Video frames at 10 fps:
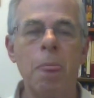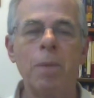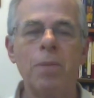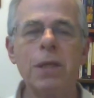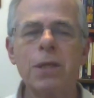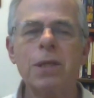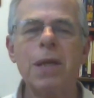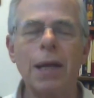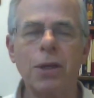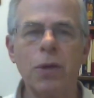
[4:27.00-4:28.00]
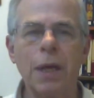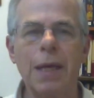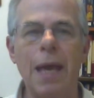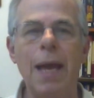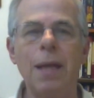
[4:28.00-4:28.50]
This is not to
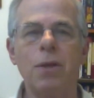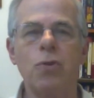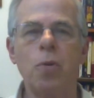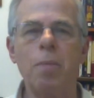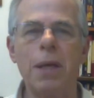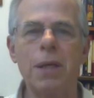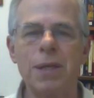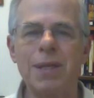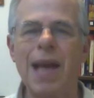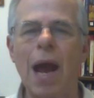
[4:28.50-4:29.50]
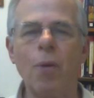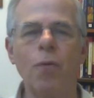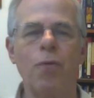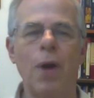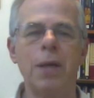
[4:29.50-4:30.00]
negate the tremendous
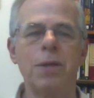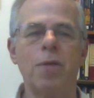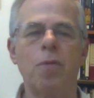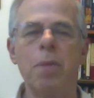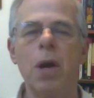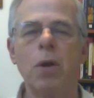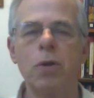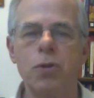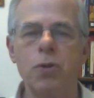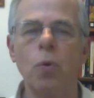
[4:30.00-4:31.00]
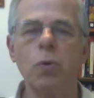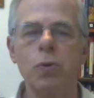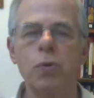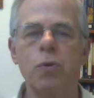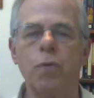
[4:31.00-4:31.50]
sacrifice of American
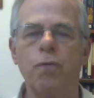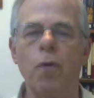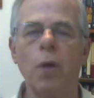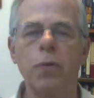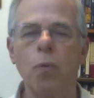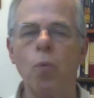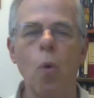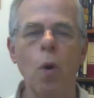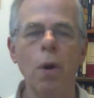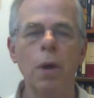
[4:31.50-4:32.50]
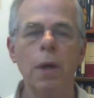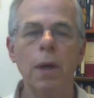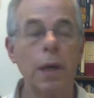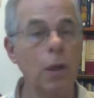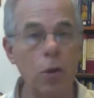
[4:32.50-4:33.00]
soldiers who fought in the war,
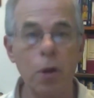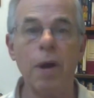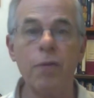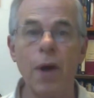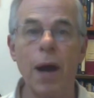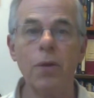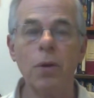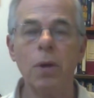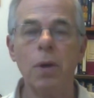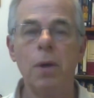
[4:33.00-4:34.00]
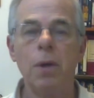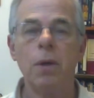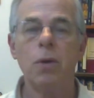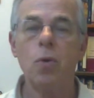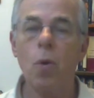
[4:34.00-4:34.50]
including my father,
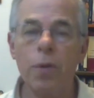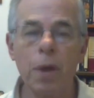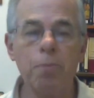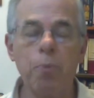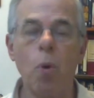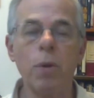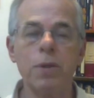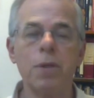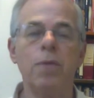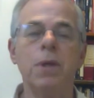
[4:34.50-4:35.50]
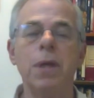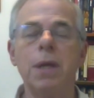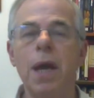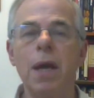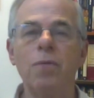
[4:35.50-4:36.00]
nor the importance of the
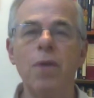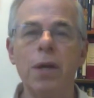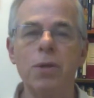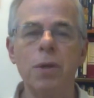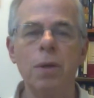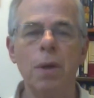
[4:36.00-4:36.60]
D-Day invasion.